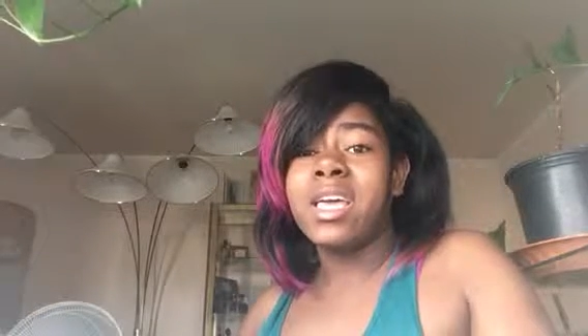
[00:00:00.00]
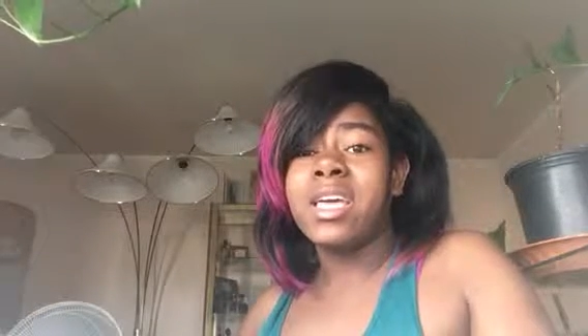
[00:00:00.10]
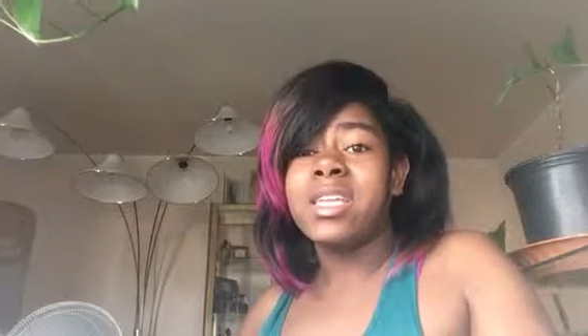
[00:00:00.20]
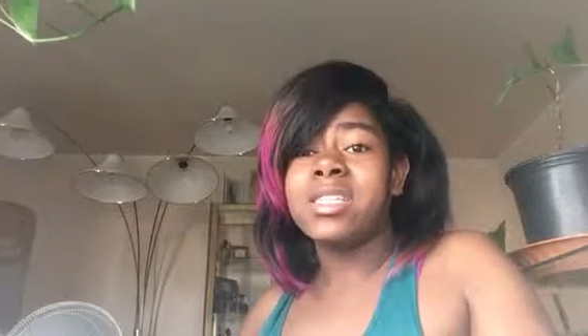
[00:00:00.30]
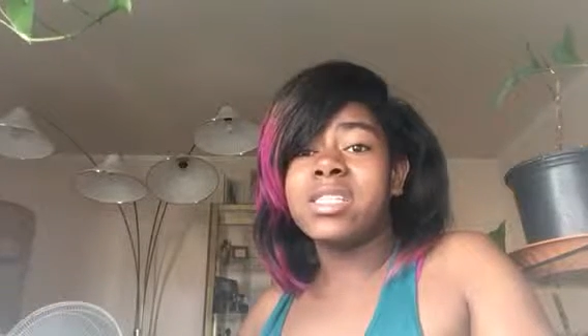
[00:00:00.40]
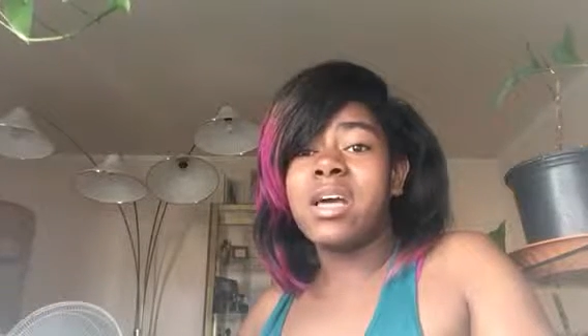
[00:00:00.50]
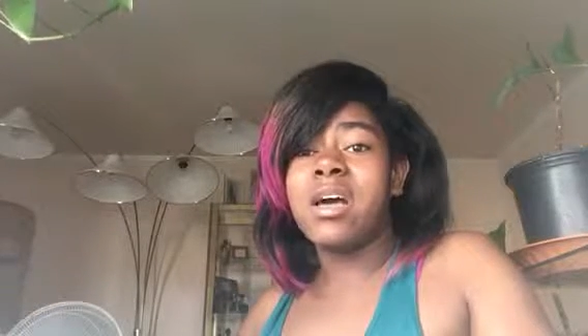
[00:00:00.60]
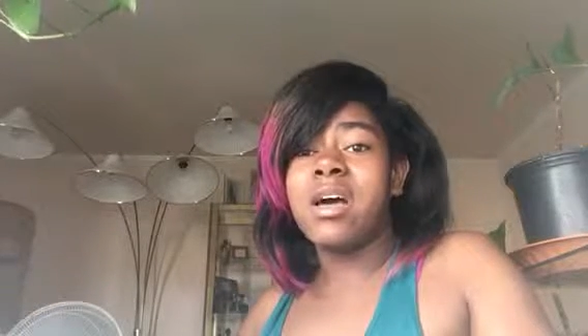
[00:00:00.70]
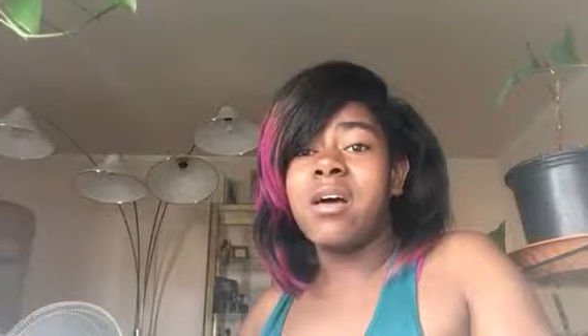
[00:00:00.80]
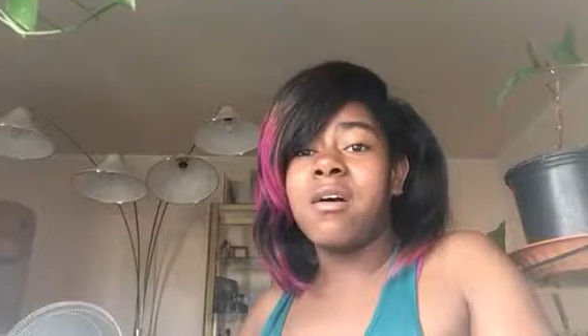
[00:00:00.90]
is
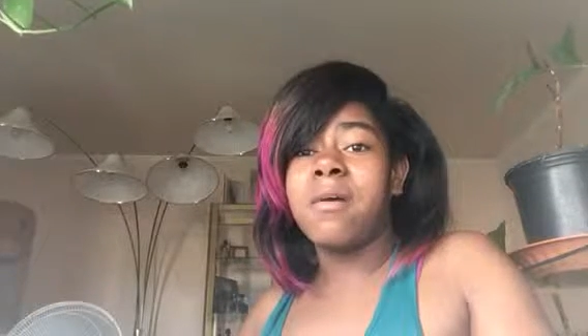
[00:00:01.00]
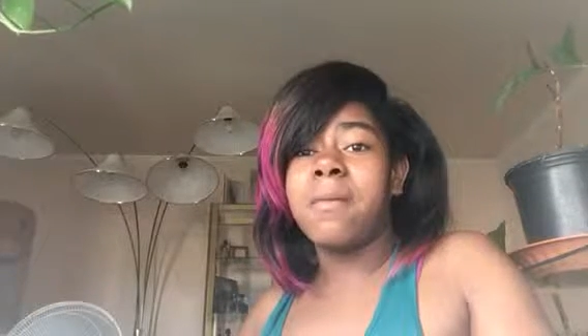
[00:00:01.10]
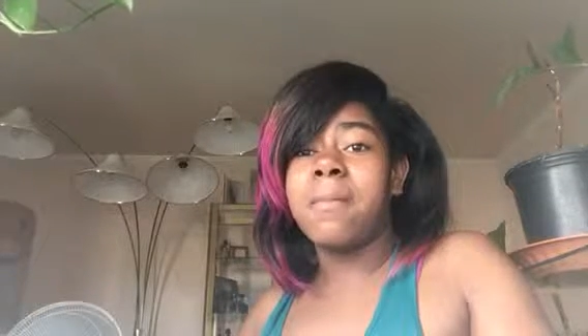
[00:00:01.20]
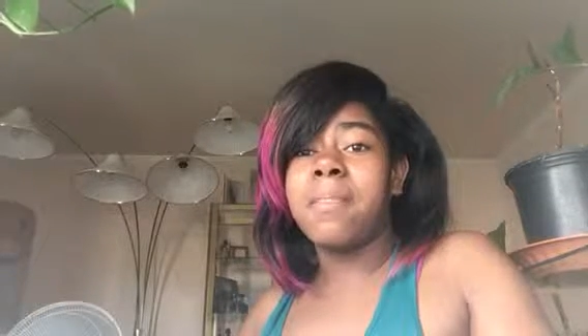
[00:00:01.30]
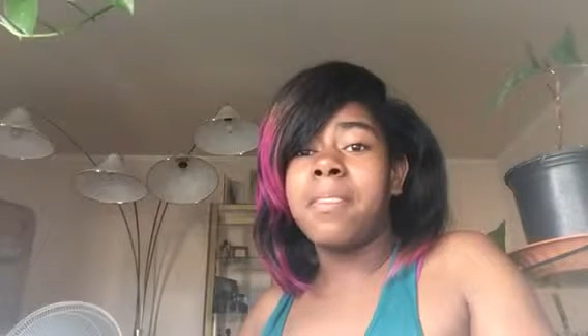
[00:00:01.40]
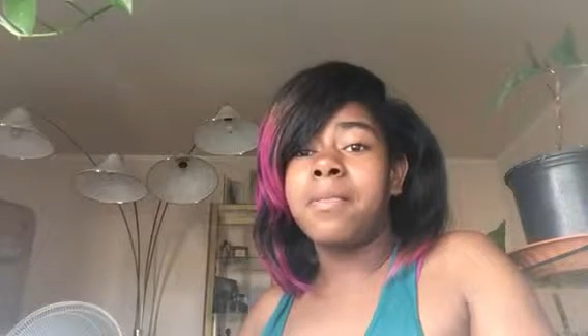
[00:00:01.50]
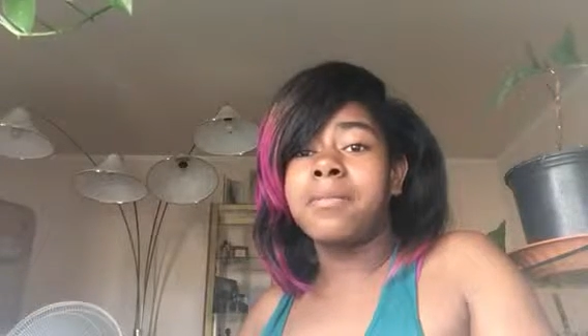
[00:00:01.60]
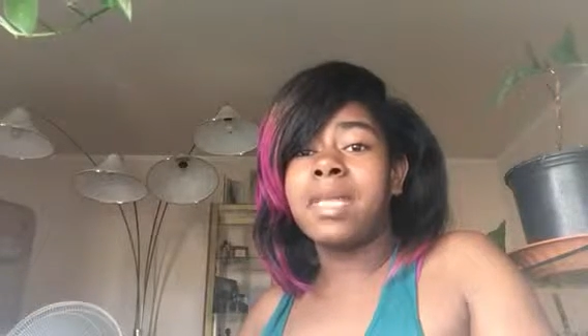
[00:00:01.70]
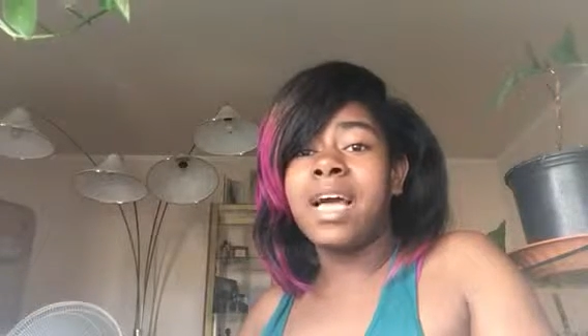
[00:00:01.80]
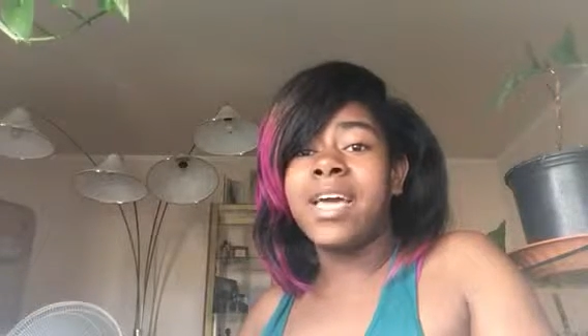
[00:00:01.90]
um
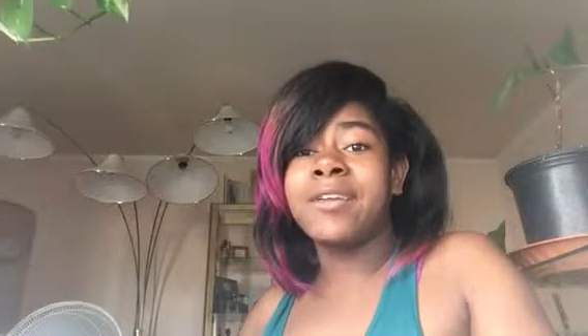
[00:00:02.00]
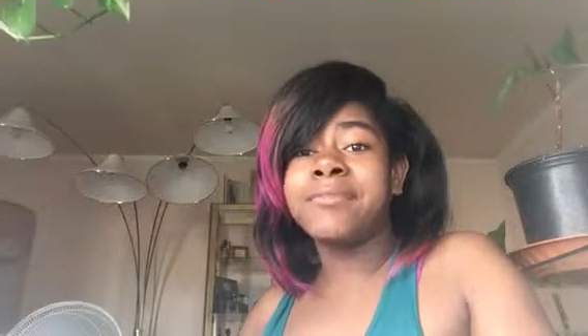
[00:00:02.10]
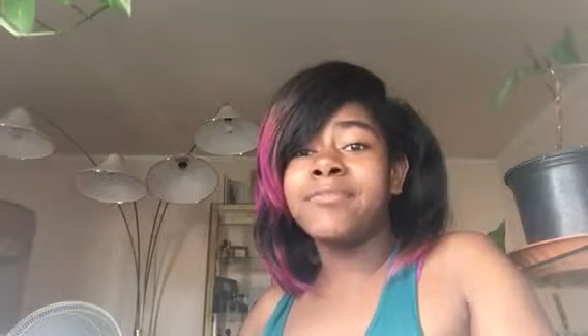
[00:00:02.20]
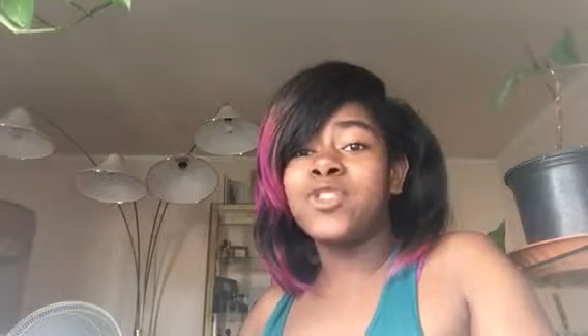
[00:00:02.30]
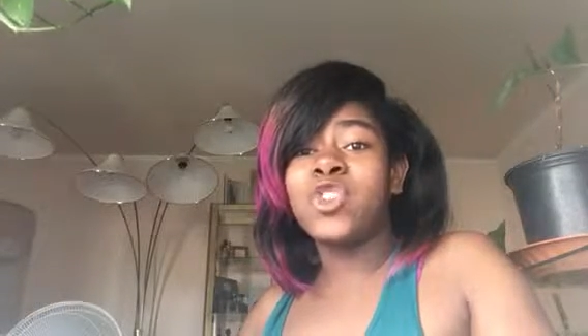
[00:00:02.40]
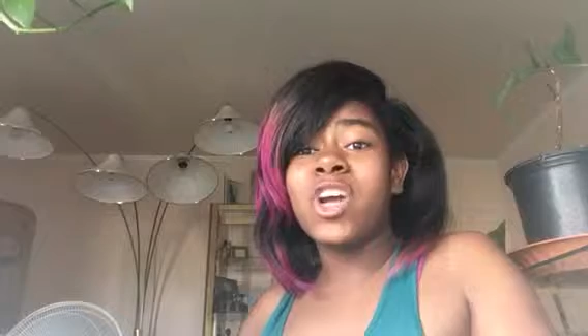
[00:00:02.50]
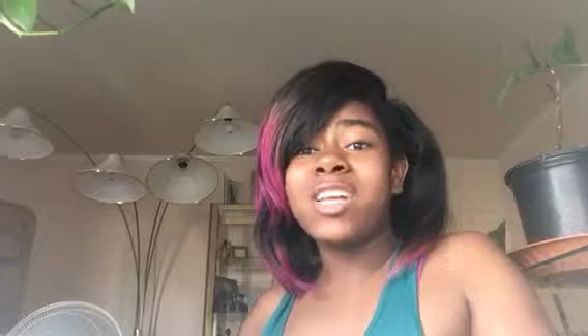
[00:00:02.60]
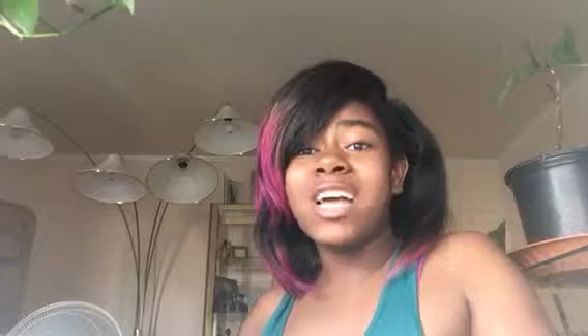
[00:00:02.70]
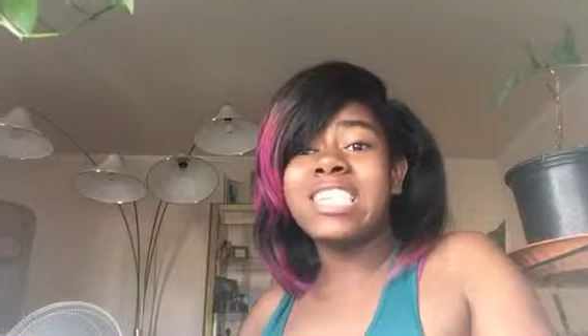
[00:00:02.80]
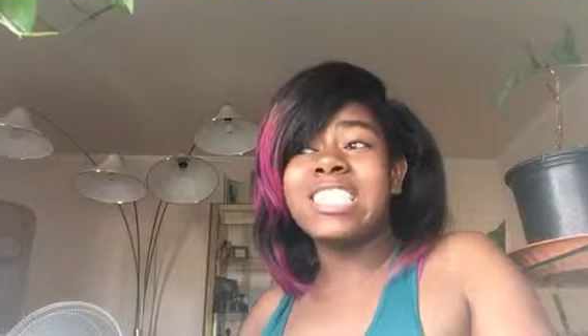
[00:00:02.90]
like try
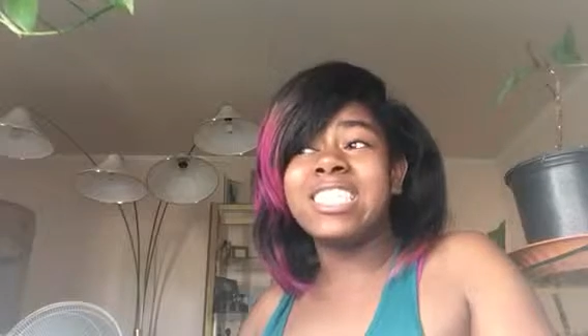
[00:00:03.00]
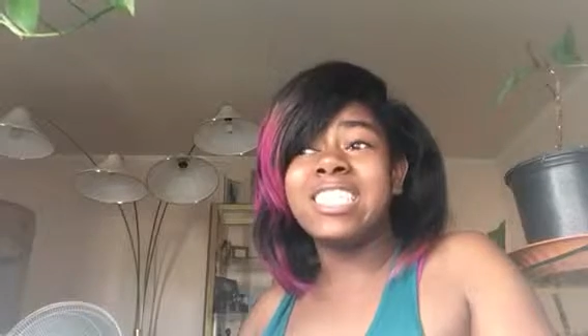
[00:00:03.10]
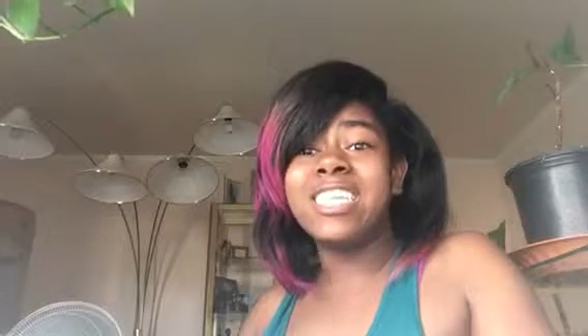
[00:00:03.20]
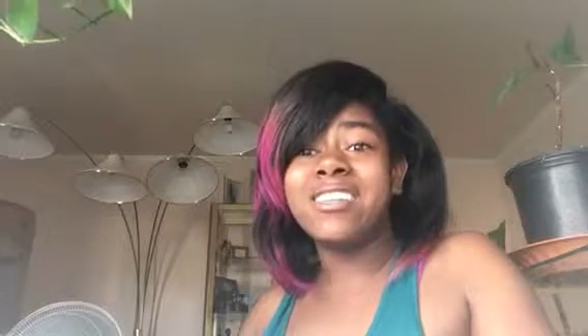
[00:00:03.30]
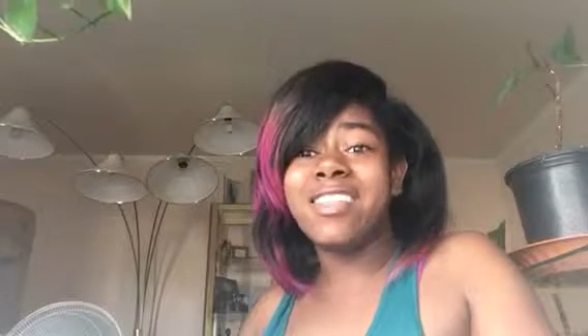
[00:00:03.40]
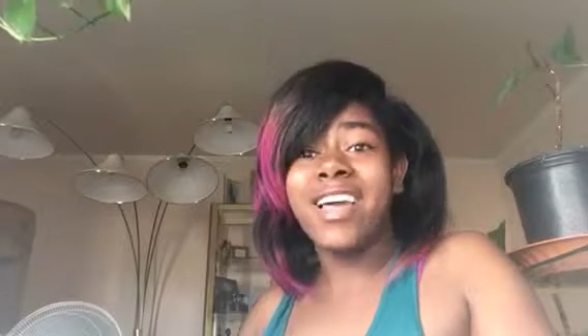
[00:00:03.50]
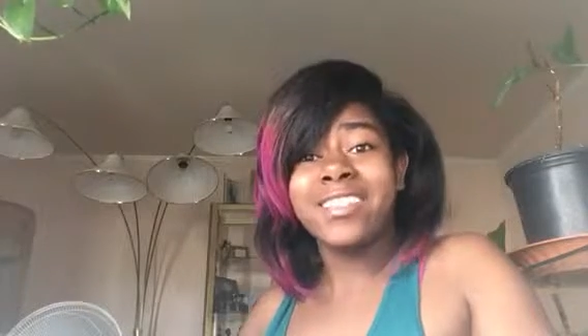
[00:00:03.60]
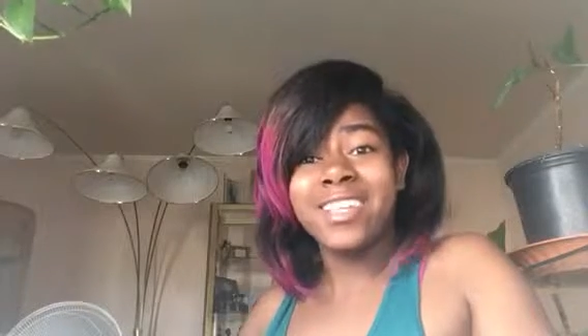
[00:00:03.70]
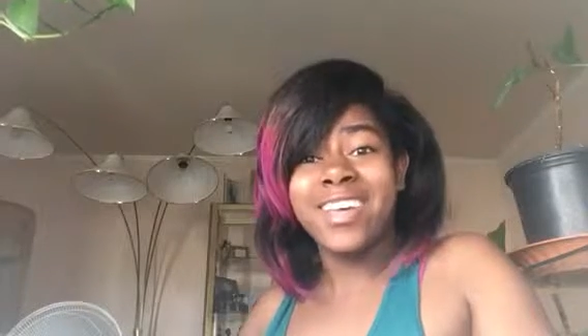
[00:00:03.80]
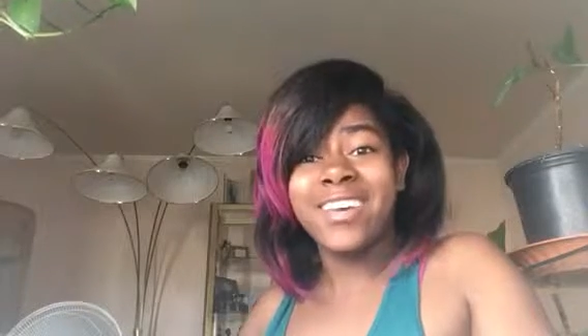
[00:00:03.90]
not to cheat
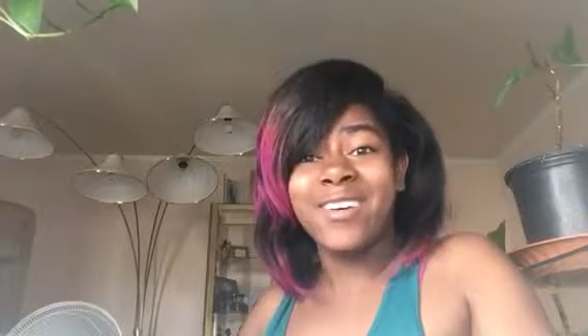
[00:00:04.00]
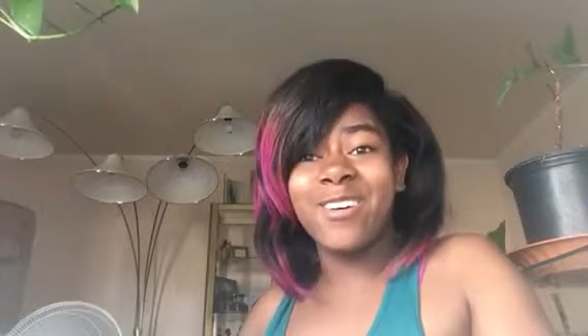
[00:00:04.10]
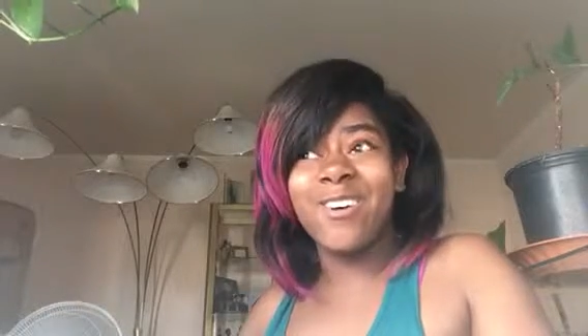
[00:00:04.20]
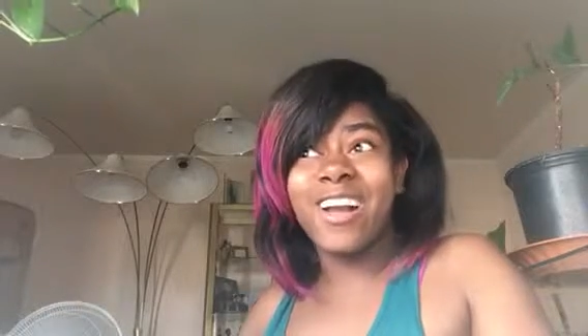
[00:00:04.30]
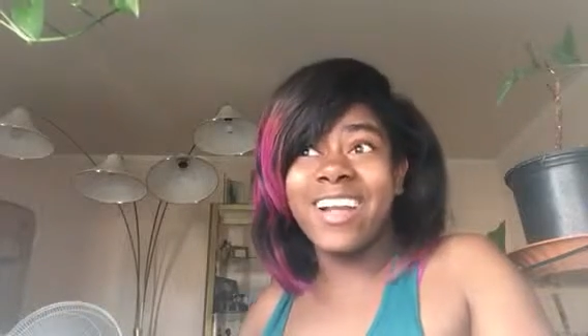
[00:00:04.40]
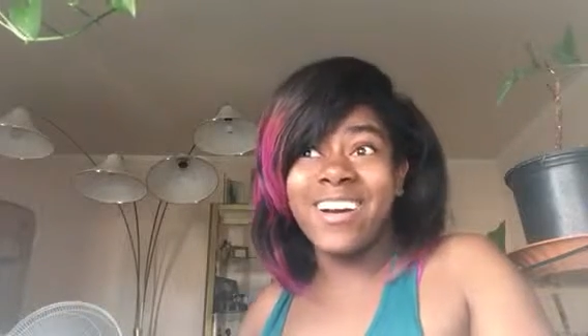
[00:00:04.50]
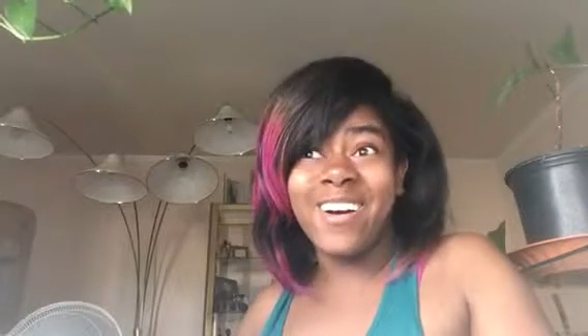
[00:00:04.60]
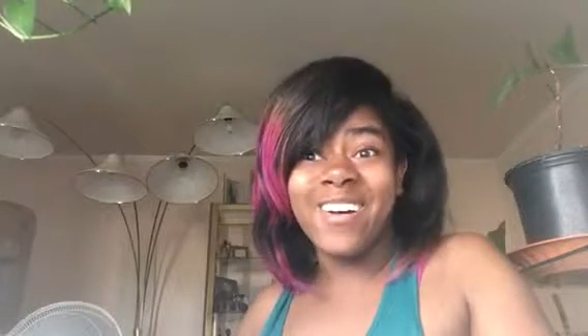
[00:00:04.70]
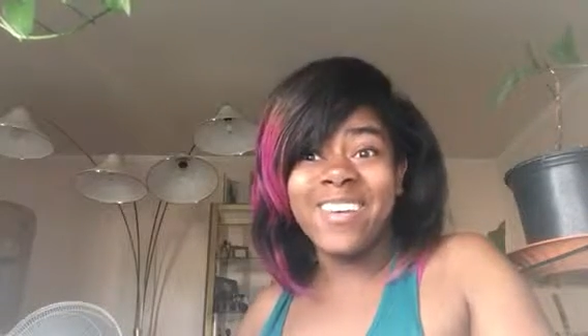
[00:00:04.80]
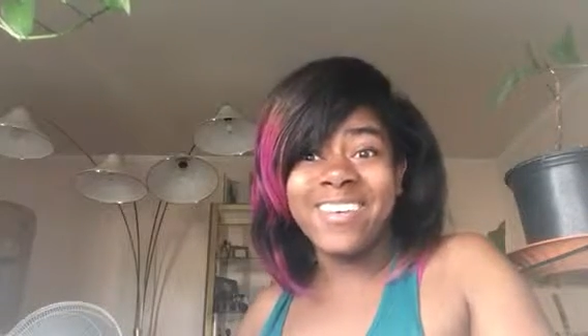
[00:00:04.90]
like that or at
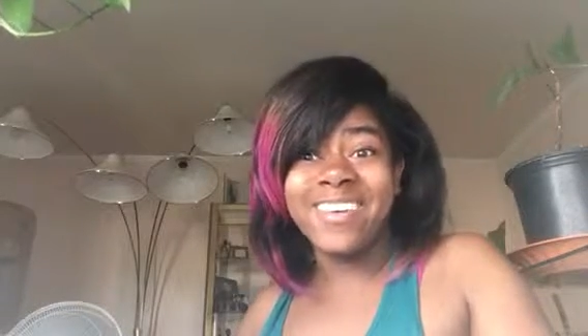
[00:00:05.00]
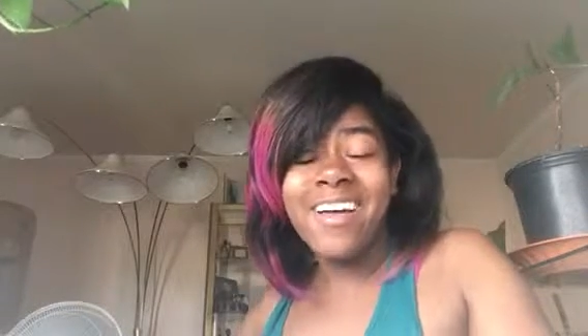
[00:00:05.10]
all